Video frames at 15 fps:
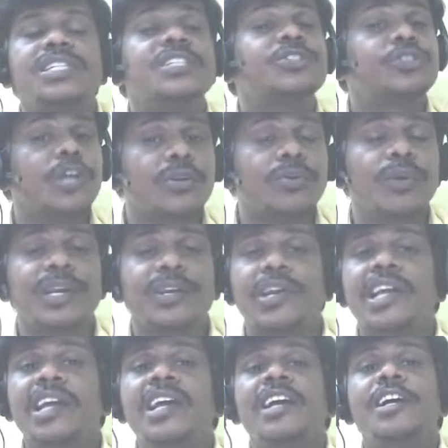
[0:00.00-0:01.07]

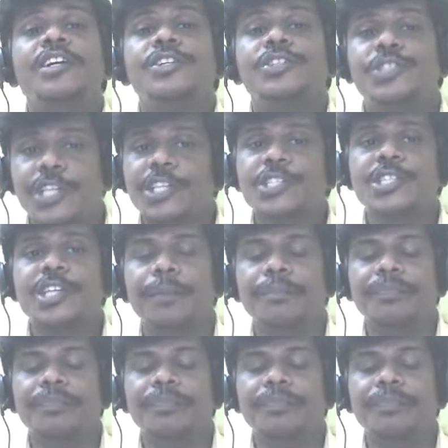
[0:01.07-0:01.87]
circulatory system.